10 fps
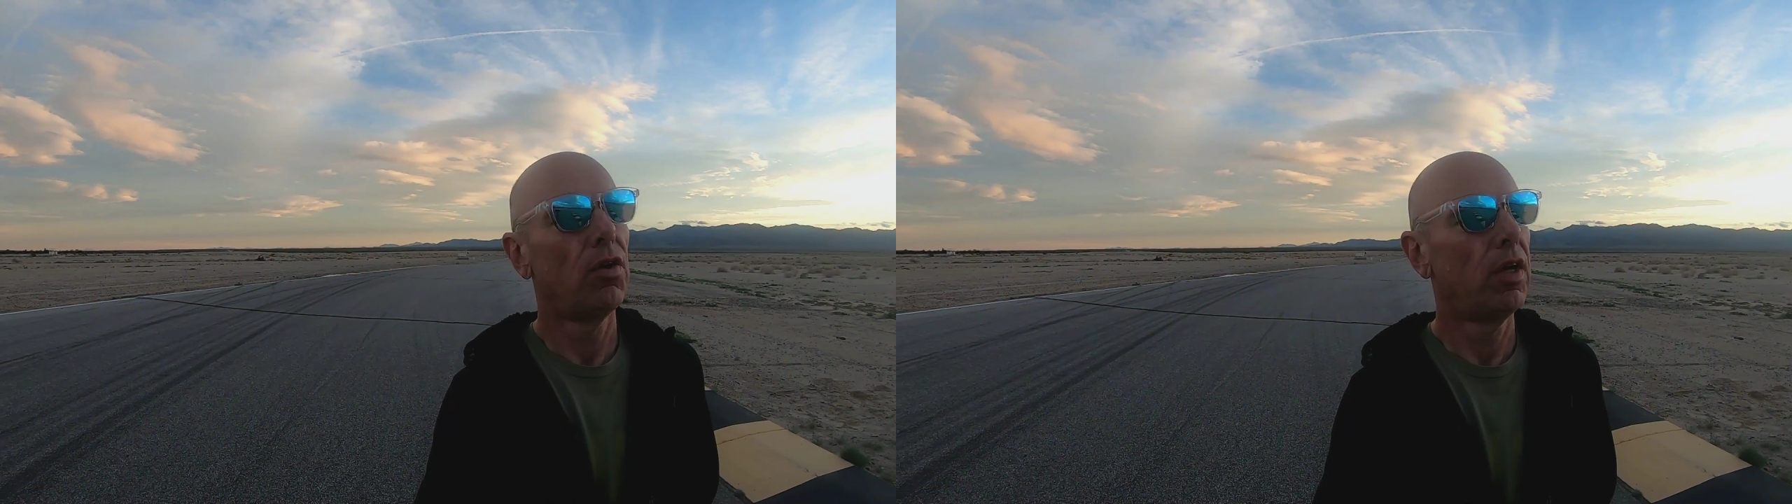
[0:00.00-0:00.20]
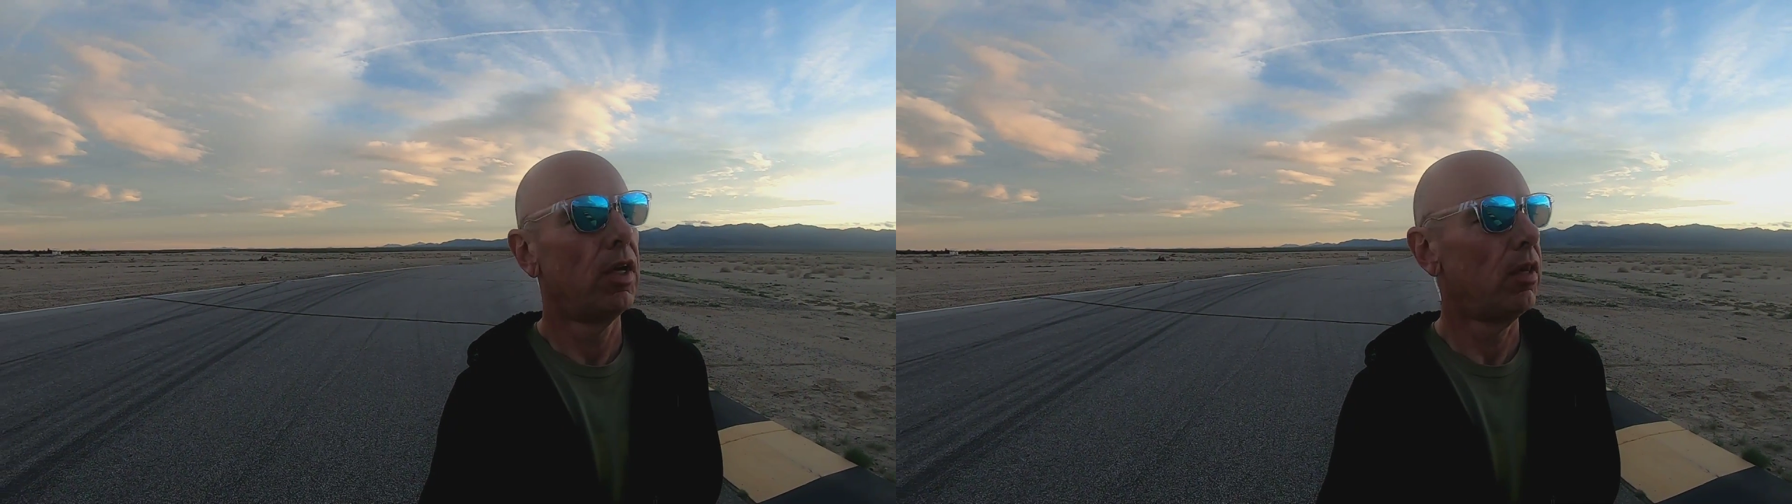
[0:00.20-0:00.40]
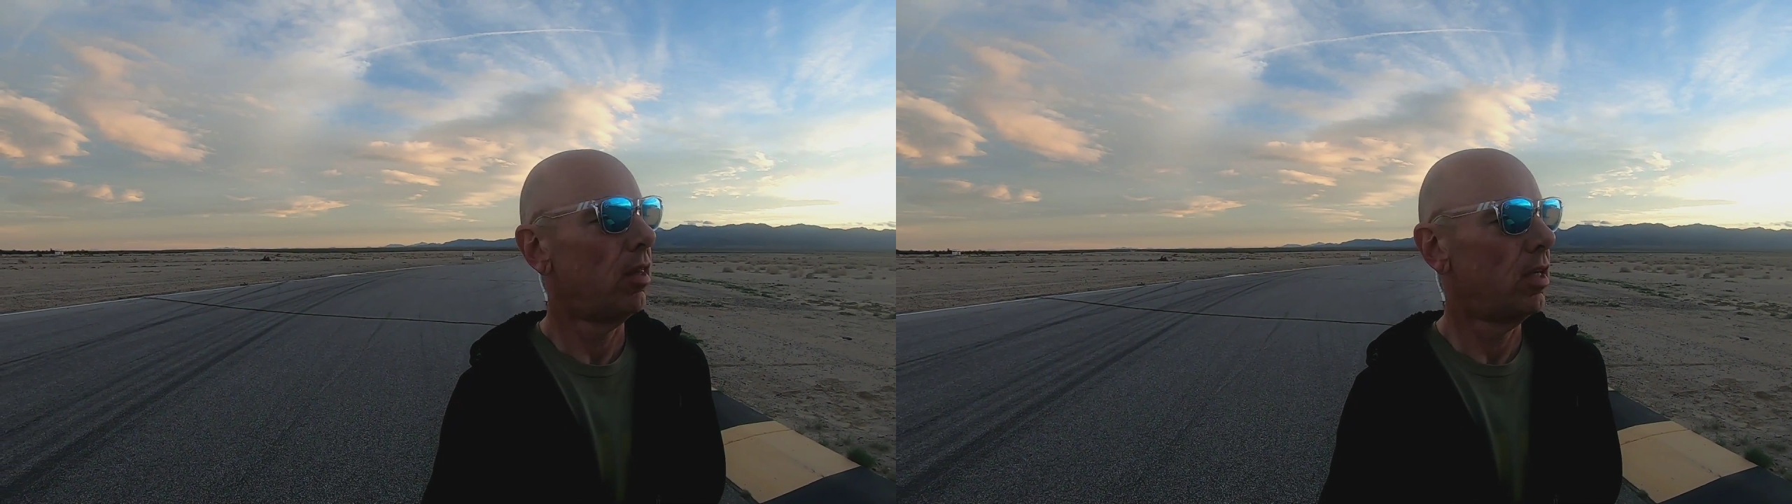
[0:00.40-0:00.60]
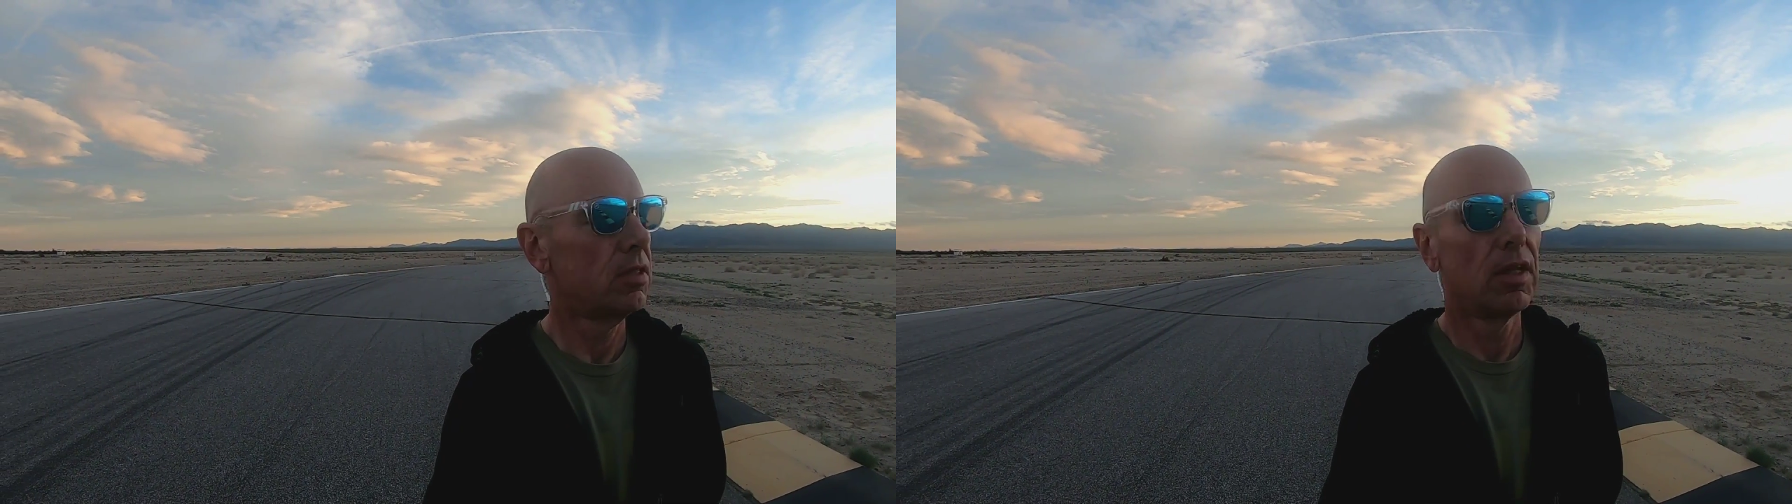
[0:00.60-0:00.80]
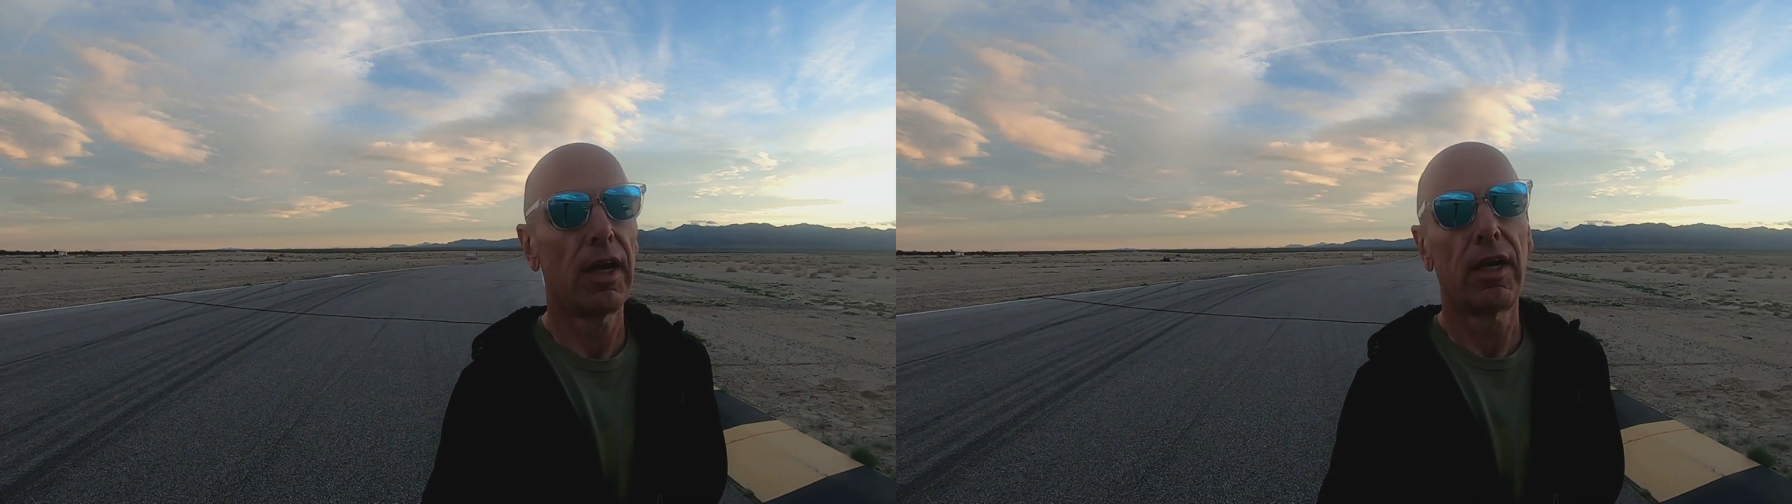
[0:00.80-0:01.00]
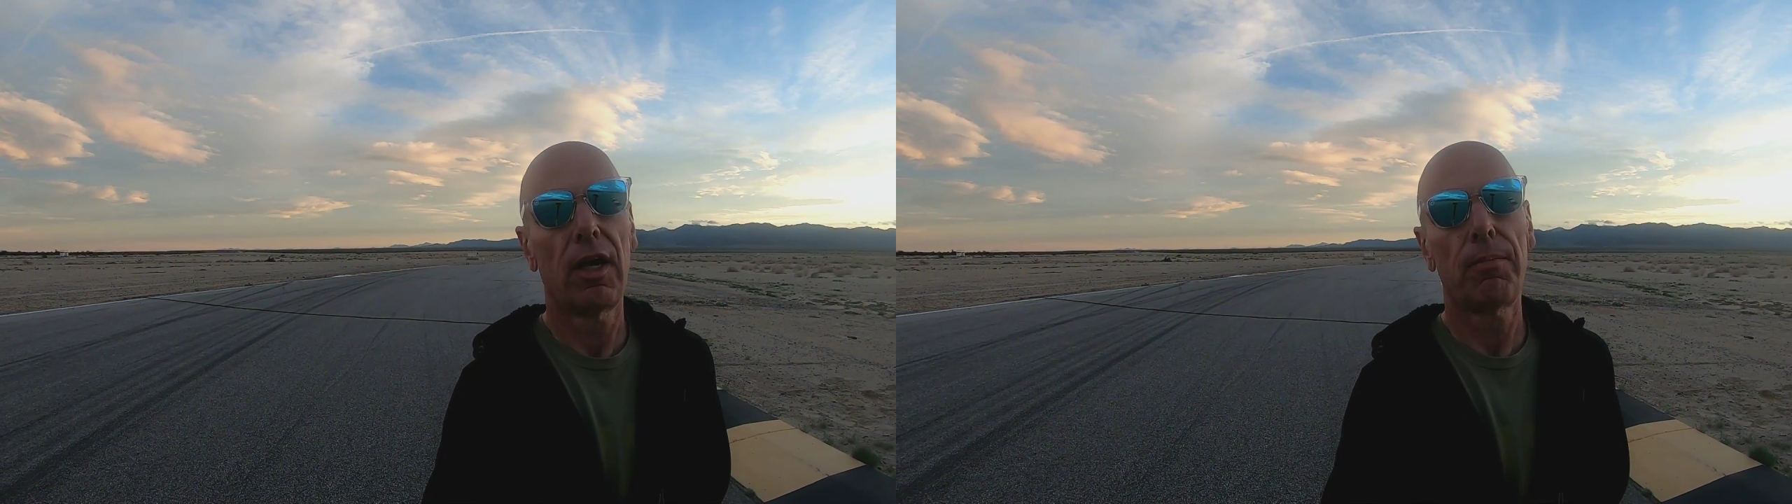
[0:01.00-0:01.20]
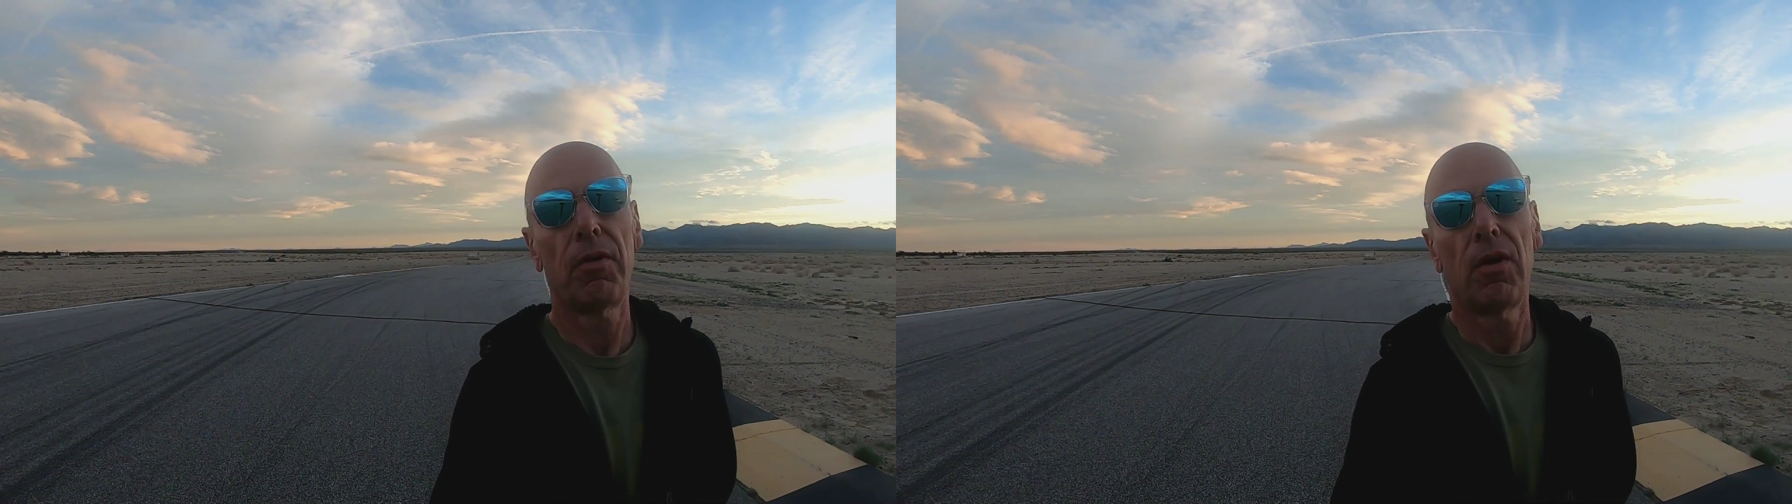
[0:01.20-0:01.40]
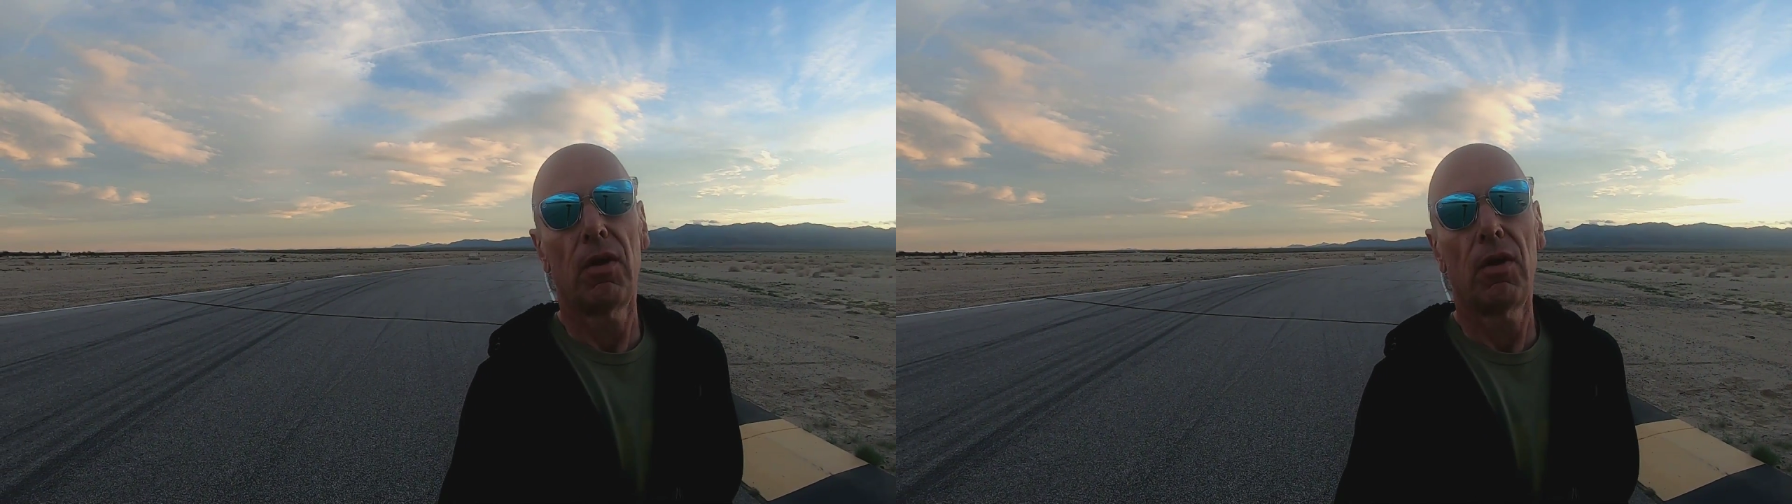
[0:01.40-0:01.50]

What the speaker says: you can get things lined up,